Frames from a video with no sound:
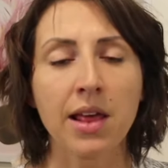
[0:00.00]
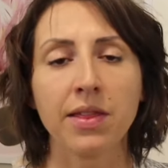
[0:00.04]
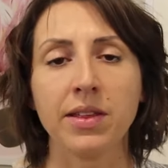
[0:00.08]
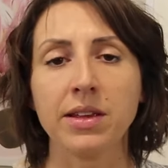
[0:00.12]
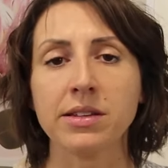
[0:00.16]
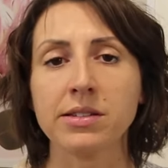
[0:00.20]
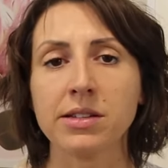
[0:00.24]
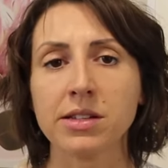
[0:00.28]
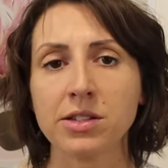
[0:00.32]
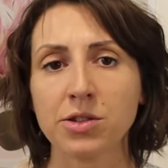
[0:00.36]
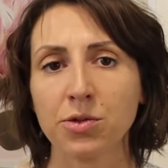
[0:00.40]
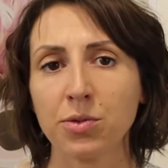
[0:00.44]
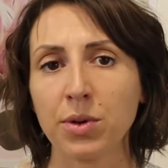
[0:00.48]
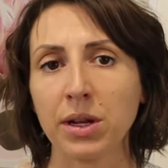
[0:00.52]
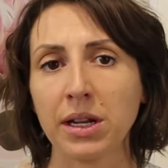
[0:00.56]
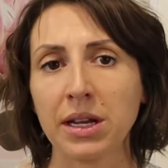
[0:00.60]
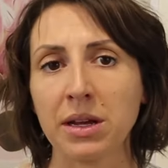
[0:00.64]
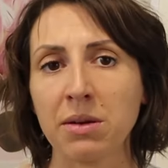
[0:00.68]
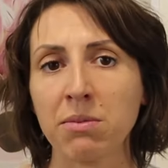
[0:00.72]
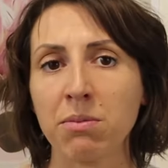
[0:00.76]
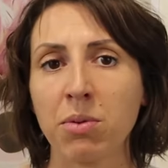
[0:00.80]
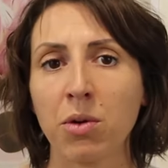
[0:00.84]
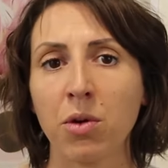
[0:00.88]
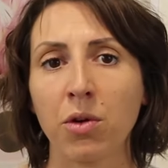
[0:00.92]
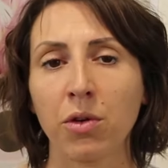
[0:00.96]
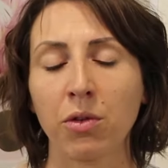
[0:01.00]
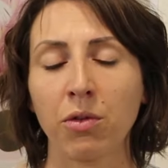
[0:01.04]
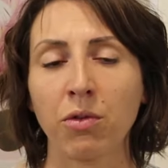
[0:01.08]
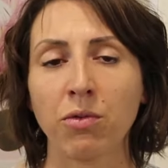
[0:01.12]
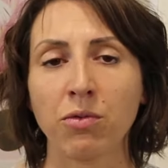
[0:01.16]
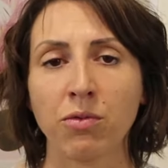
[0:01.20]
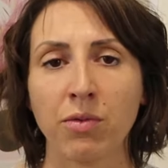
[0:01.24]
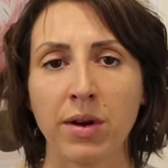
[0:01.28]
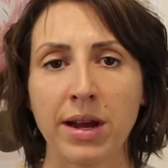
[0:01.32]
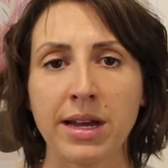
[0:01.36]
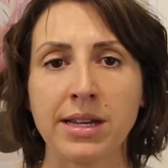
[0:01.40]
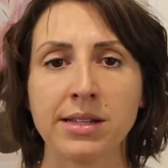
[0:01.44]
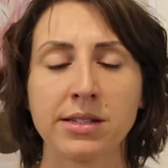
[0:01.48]
This is a really
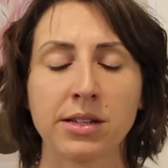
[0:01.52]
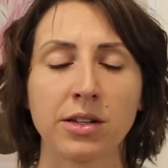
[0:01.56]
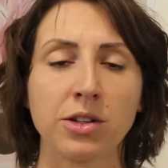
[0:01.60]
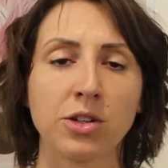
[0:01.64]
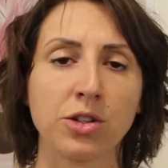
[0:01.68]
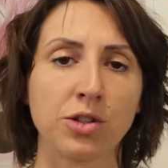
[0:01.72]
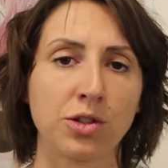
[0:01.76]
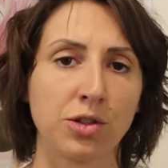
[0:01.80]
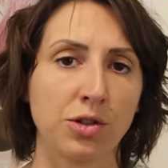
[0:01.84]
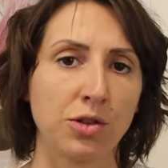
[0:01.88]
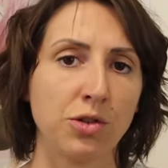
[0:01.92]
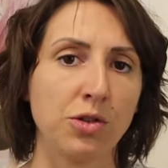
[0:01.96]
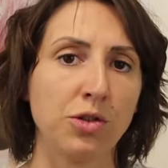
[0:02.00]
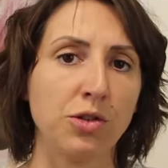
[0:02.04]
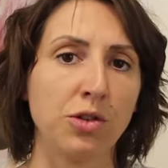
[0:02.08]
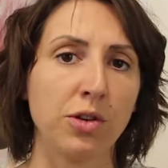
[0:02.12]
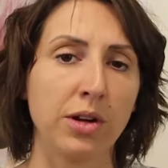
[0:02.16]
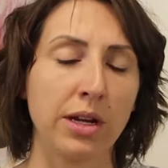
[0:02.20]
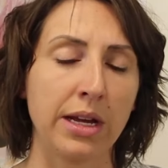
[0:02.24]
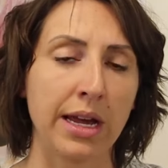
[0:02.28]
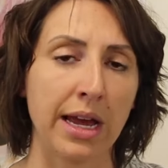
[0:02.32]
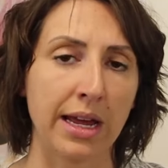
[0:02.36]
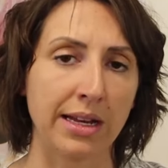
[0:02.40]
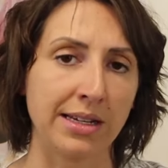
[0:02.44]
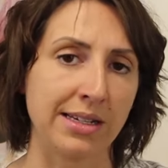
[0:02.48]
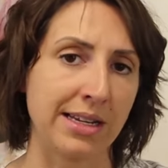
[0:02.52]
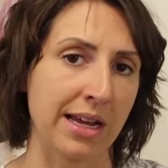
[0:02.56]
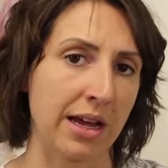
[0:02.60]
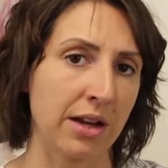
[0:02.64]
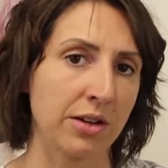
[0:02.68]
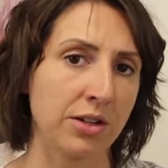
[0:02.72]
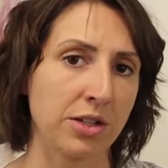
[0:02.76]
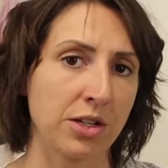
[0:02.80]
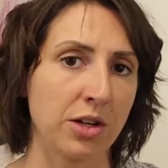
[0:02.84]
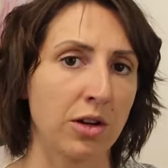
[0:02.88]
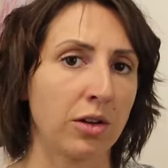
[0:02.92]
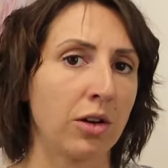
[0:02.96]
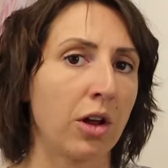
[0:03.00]
important reason to get
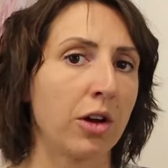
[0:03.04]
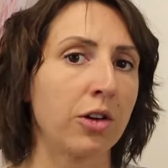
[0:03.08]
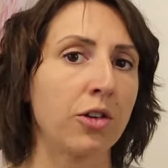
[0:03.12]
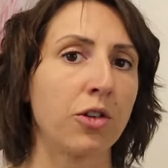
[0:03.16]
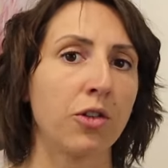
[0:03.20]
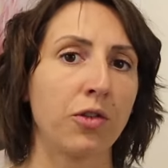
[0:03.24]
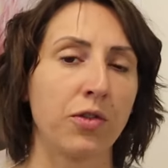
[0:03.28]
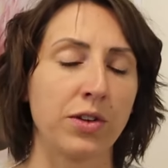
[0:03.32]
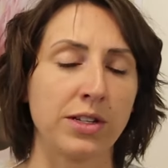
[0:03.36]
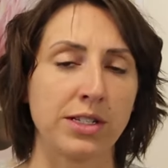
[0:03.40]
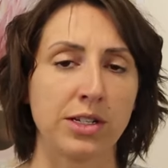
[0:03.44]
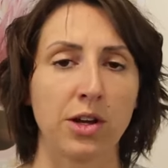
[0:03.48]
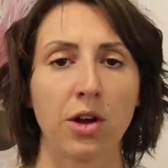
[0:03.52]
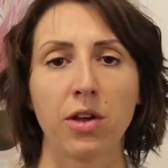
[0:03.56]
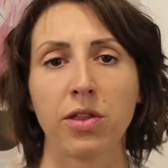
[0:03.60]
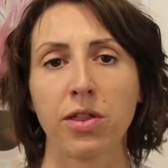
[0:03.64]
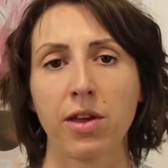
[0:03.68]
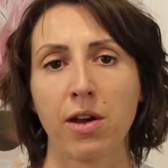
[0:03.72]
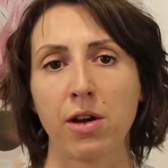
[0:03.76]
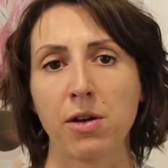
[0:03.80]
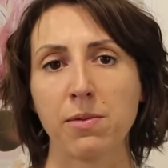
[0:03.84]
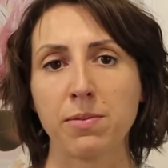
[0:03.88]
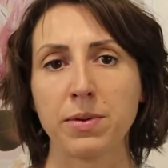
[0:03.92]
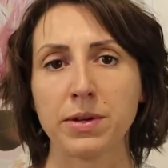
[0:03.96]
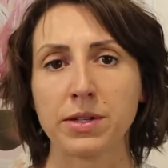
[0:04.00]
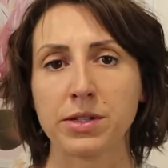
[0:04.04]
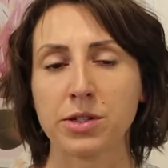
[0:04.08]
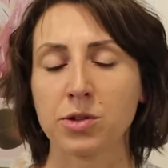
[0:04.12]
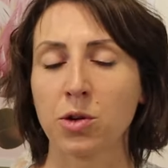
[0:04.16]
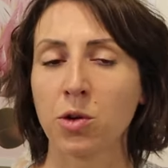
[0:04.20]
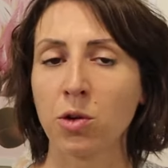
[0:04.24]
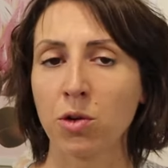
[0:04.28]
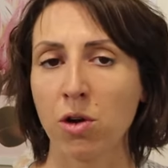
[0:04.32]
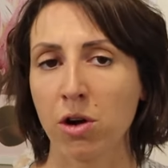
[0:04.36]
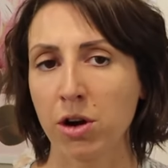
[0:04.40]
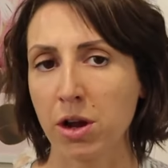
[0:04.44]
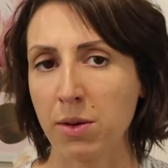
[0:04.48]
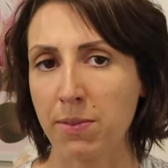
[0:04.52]
down to your local physiotherapist
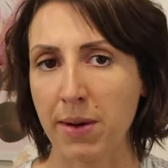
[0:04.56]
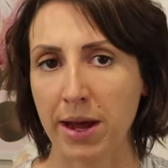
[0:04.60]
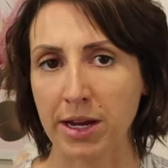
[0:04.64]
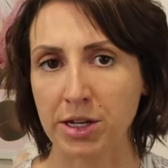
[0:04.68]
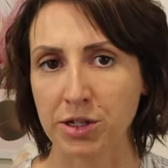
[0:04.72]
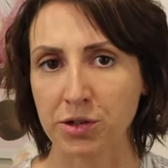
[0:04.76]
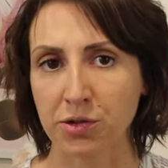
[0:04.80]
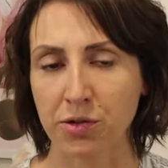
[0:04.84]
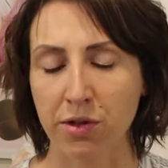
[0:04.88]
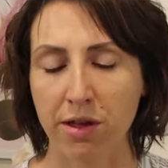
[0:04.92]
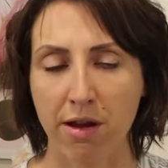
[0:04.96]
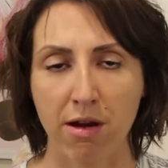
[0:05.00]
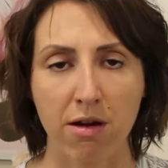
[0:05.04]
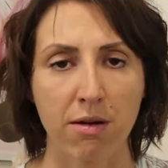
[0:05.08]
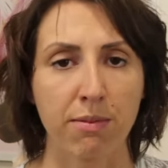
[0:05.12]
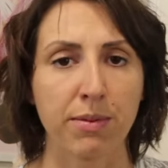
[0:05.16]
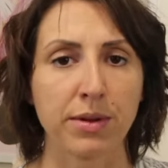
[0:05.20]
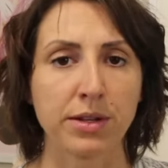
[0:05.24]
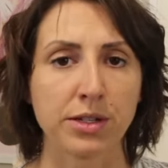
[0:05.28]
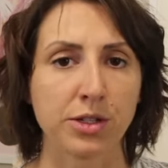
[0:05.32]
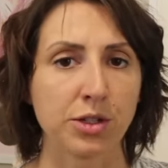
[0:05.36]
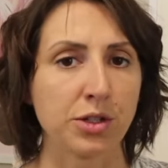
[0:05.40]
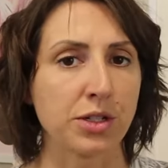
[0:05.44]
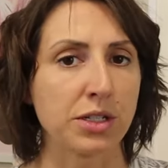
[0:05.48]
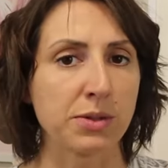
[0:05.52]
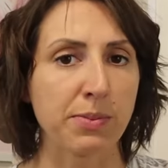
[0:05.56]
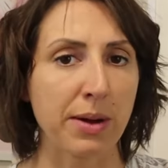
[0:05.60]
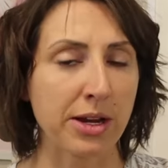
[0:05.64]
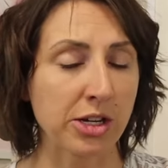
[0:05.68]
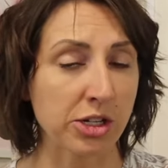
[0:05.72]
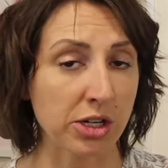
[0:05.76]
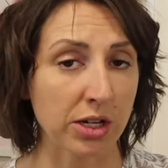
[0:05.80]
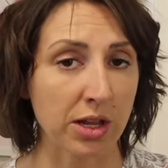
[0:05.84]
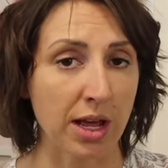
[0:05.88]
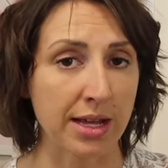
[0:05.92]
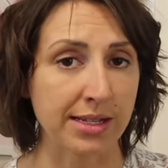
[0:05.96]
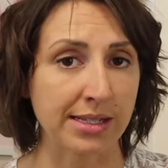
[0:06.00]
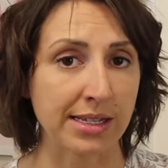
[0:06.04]
or occupational therapist who
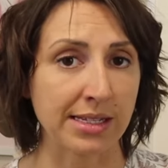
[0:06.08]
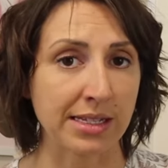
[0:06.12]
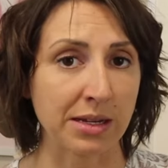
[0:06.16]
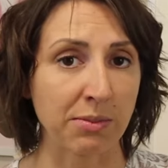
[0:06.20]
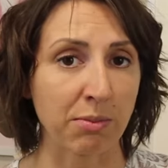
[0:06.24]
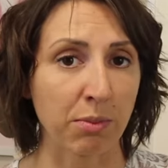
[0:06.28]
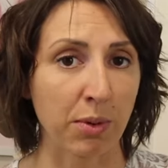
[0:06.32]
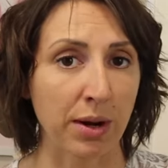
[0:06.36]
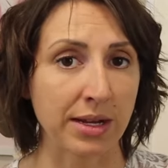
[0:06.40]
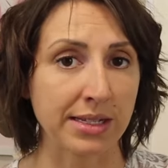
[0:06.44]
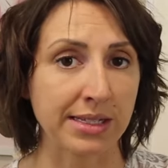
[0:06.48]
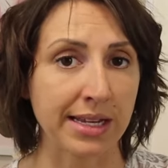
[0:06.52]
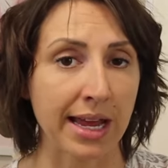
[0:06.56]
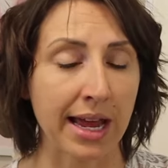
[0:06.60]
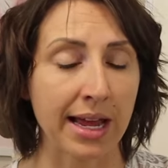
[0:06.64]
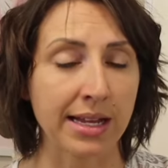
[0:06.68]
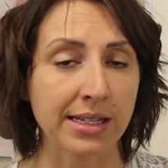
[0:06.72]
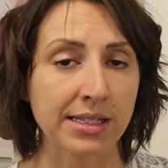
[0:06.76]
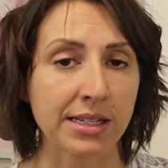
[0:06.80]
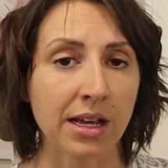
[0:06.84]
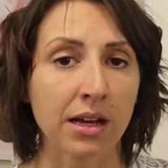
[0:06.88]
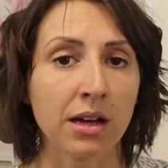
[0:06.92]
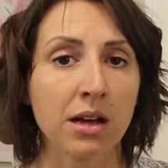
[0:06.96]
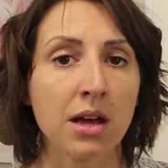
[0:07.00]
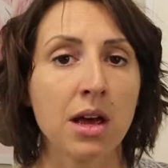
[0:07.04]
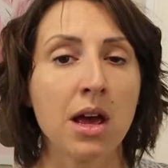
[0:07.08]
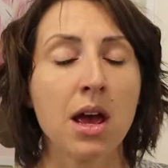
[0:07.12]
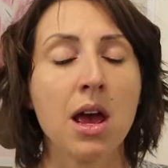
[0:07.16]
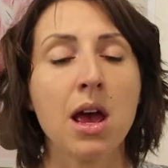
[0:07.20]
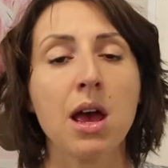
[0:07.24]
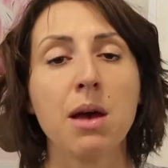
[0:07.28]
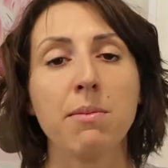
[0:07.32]
specializes in breast cancer,